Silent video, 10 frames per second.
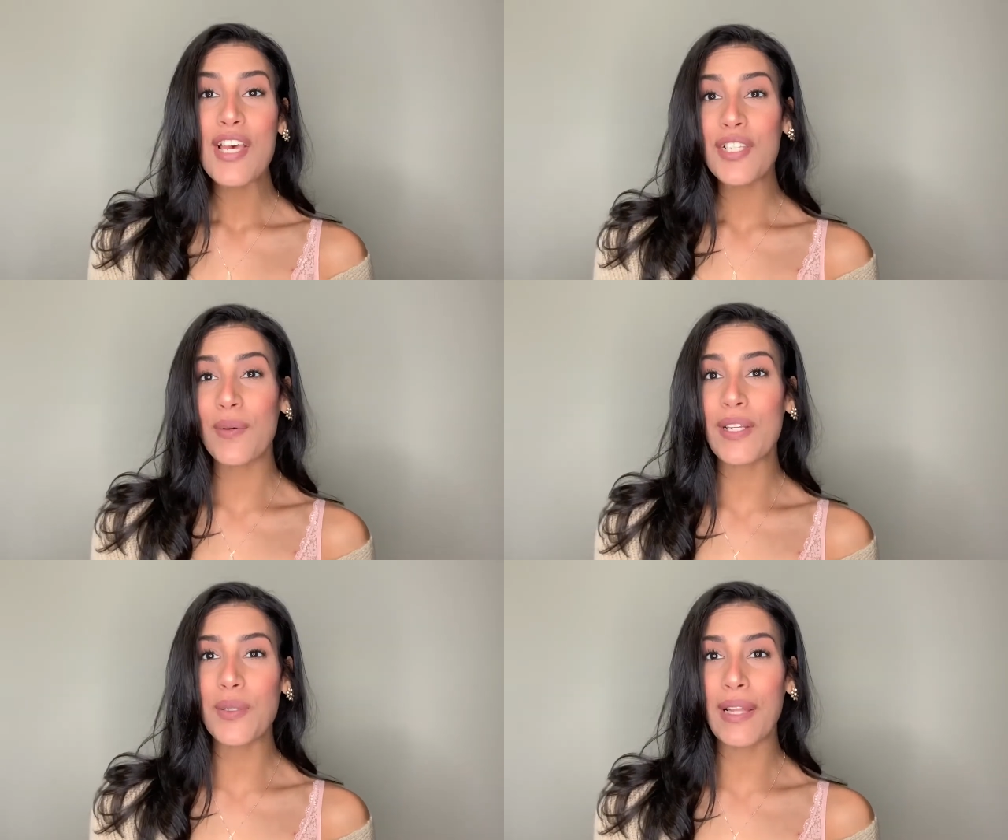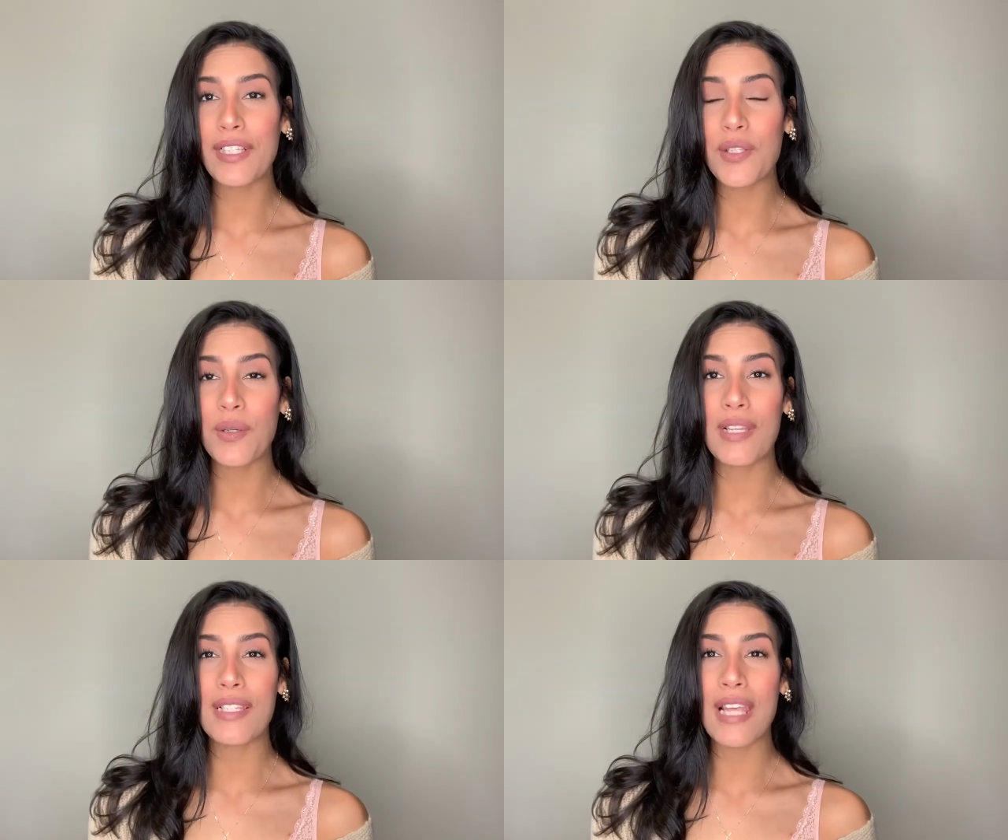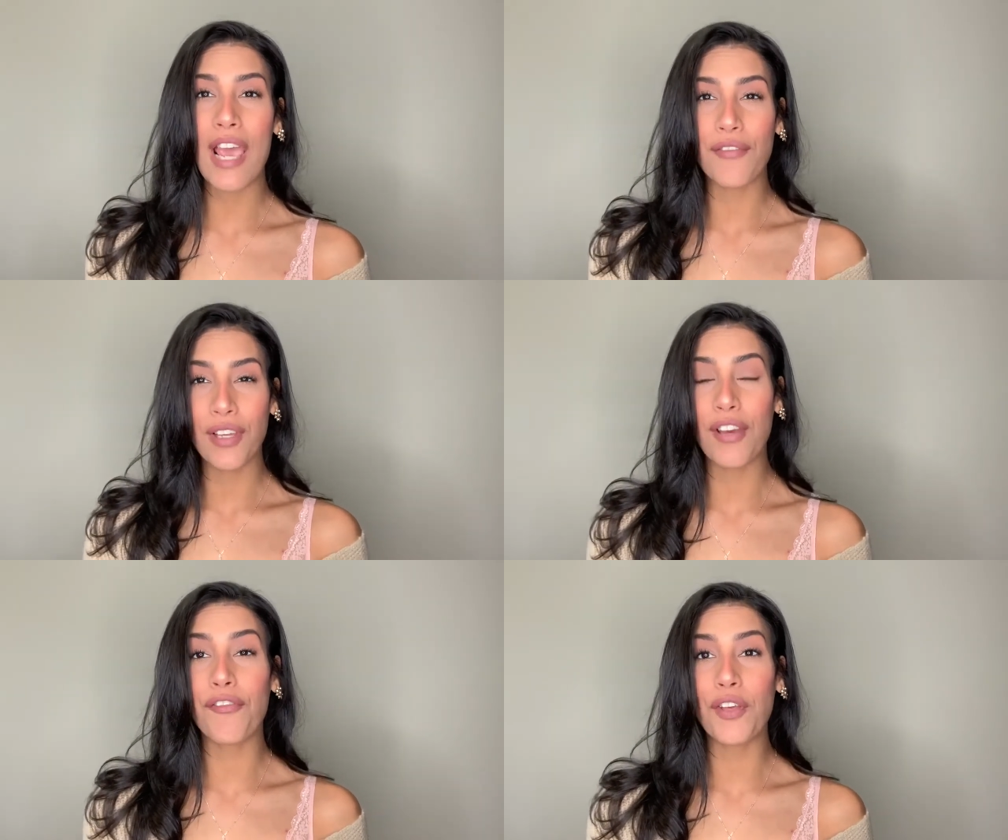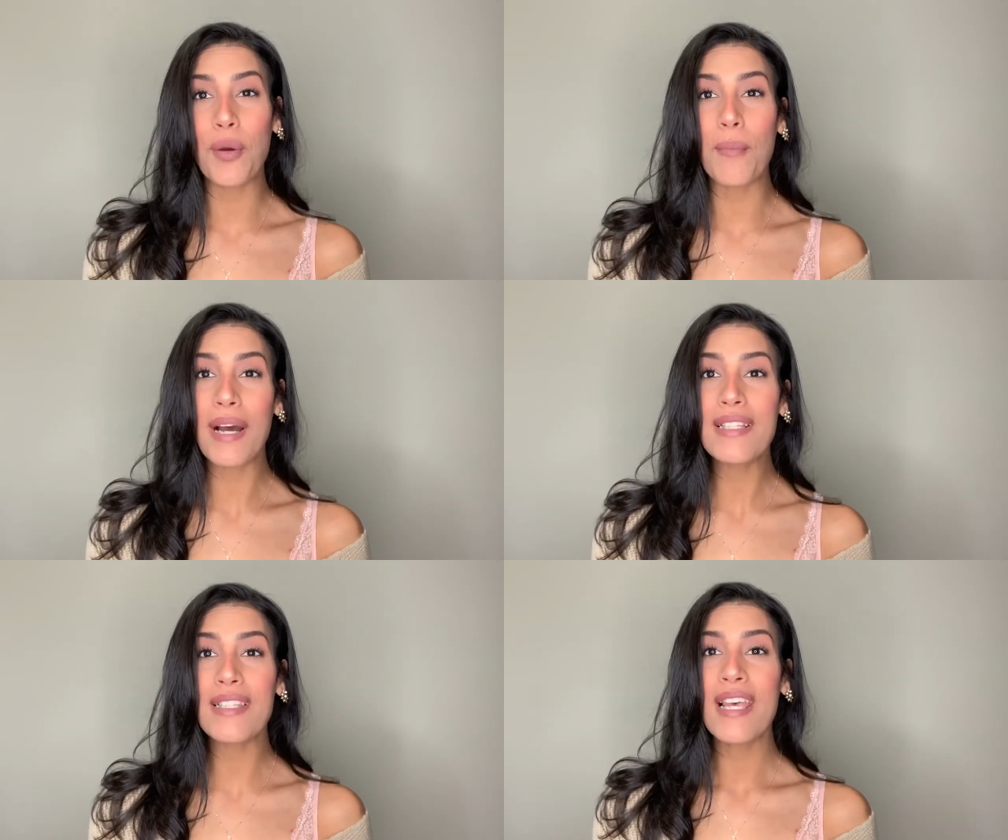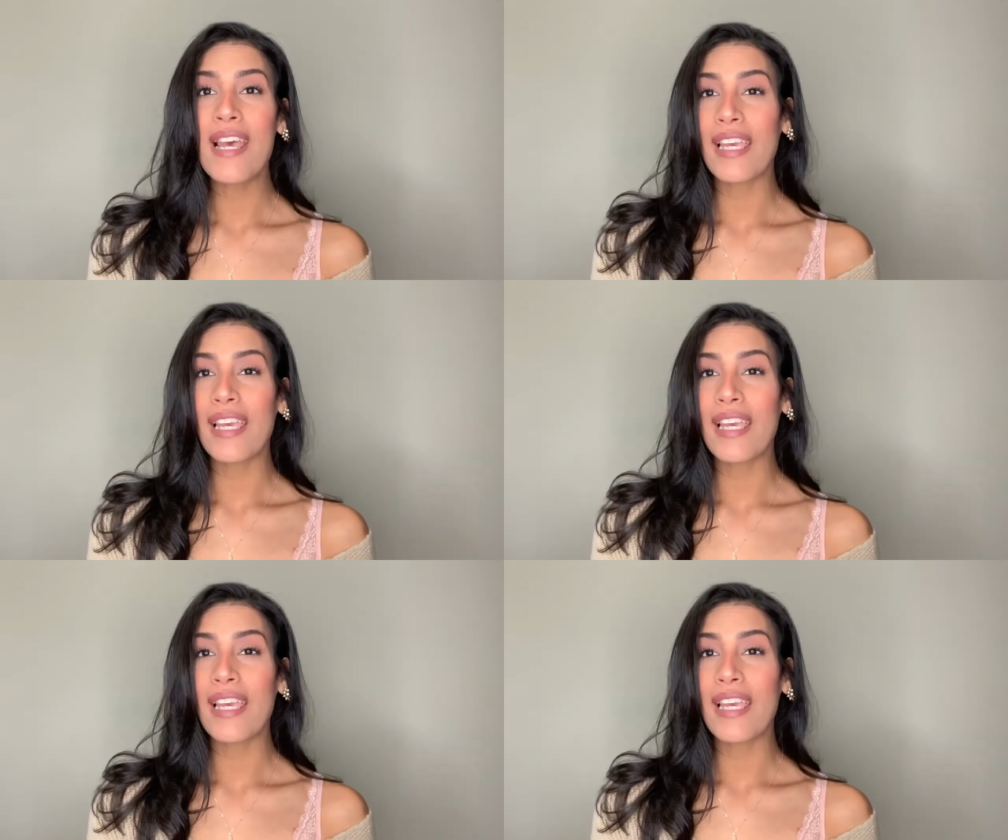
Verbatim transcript: So I do like to do this every few months,